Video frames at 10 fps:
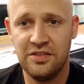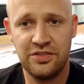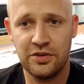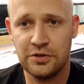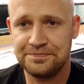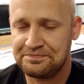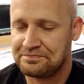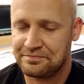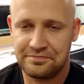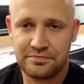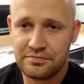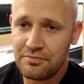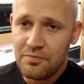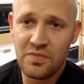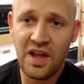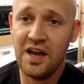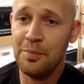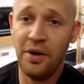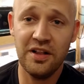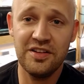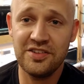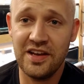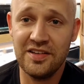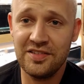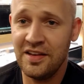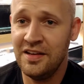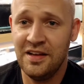And so I apologize.